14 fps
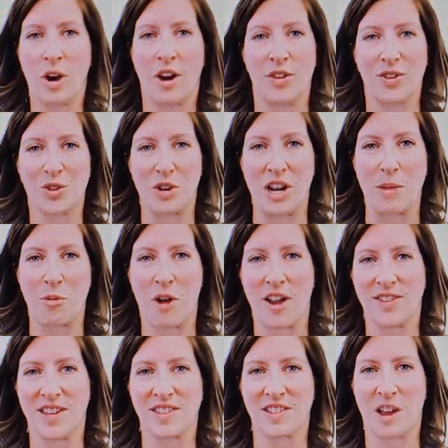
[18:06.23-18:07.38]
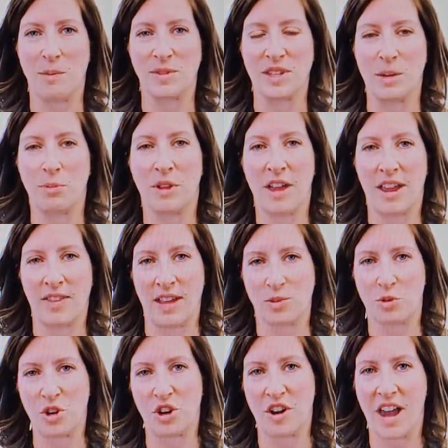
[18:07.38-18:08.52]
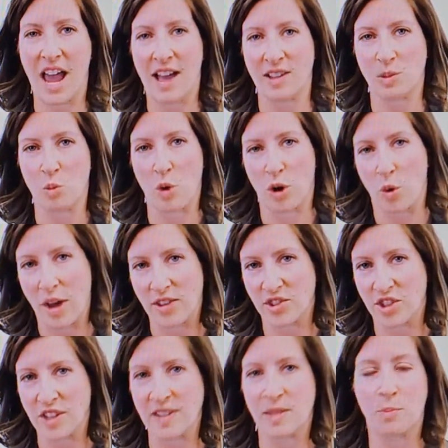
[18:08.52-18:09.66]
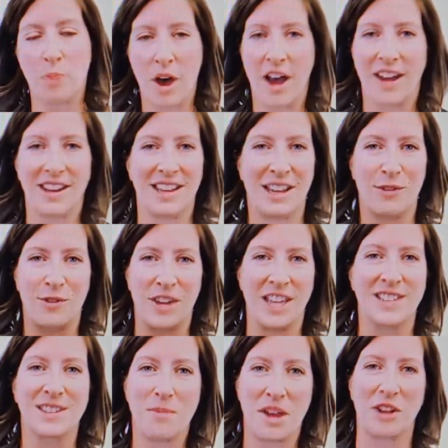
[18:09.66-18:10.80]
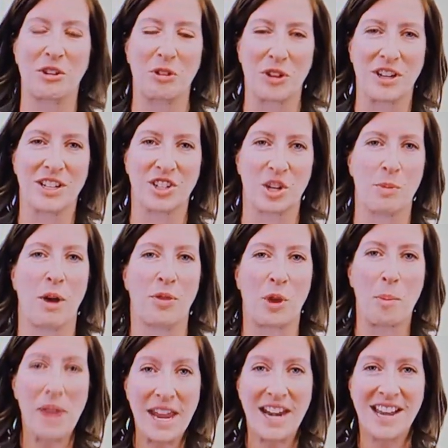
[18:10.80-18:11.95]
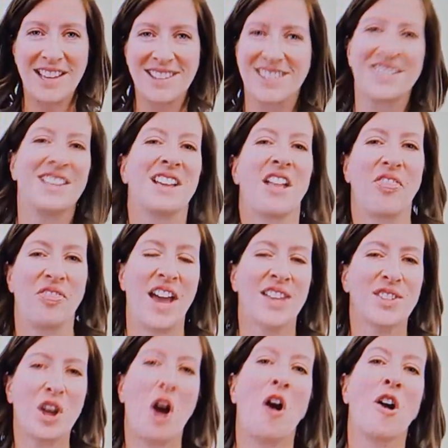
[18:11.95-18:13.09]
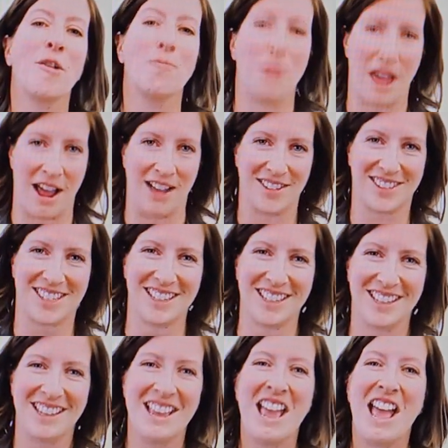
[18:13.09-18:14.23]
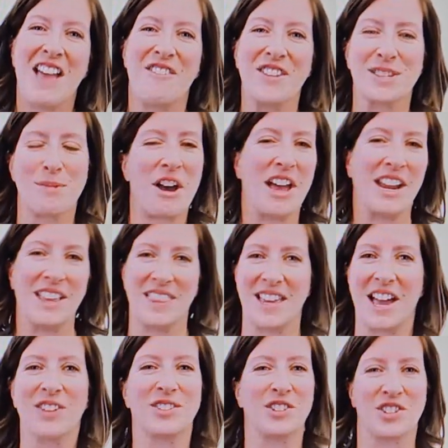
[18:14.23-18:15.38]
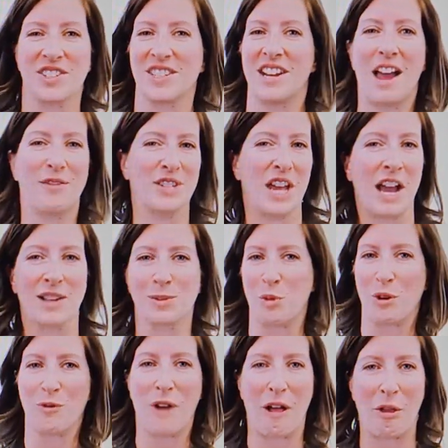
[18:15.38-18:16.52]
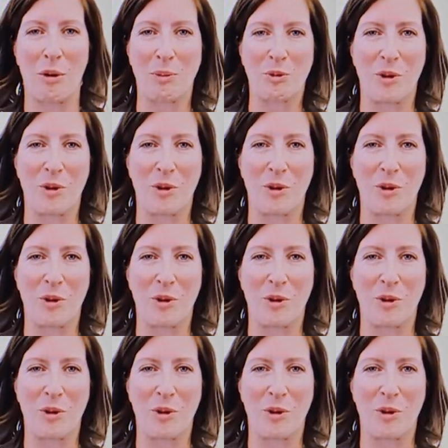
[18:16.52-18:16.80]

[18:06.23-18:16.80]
where the screening process comes into play, and that's where you're going to ask more questions. But if it's a medical condition about their penis, that's a hard pass. If it's about anything else, you're just going to have to ask more follow-up